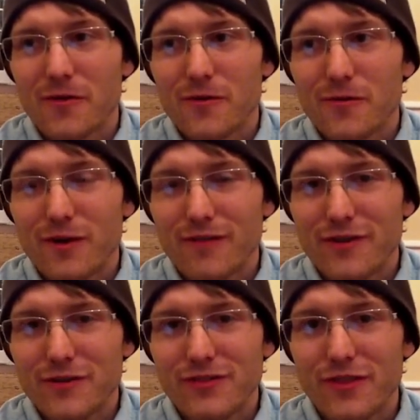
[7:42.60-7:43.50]
one of
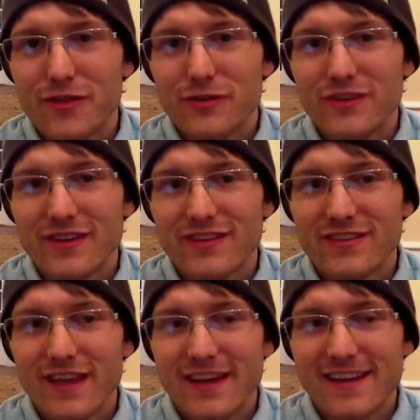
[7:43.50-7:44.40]
those enthusiasts
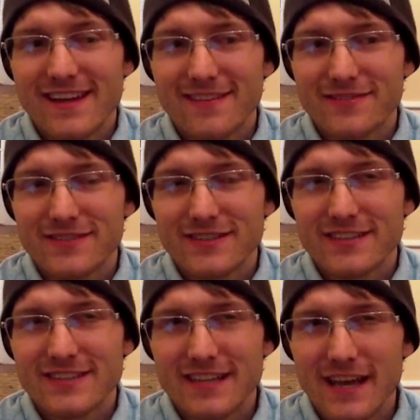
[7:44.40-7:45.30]
that have
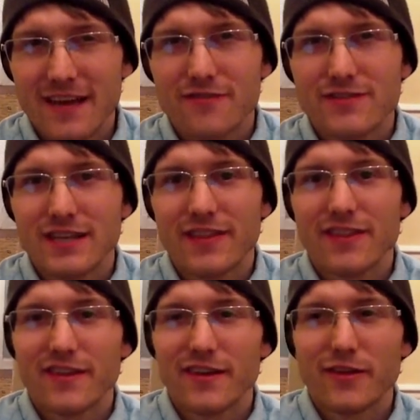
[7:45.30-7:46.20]
kind of set
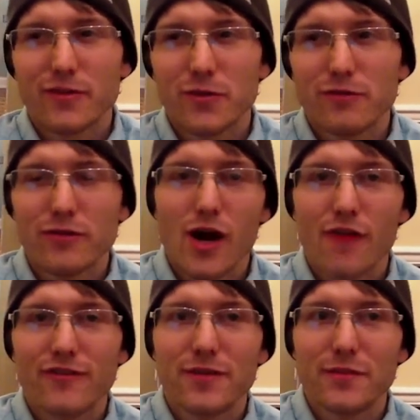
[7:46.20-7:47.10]
the Louisville
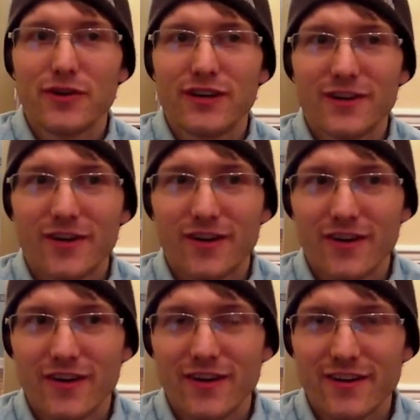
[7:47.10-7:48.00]
coffee community
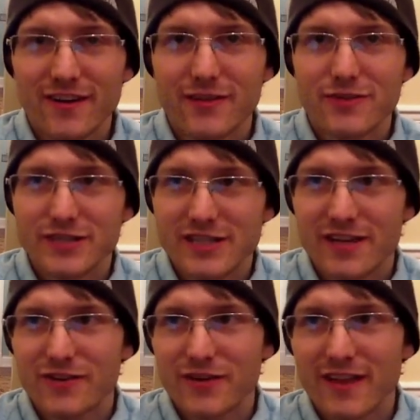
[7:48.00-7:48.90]
on the
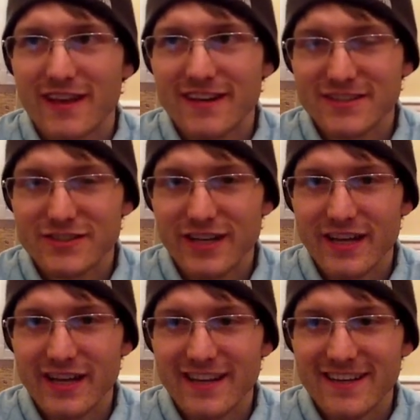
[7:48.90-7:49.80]
trajectory that it is
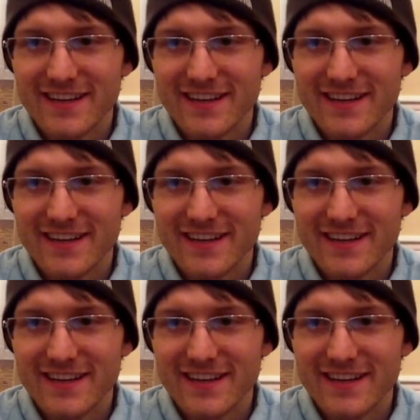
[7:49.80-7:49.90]
today.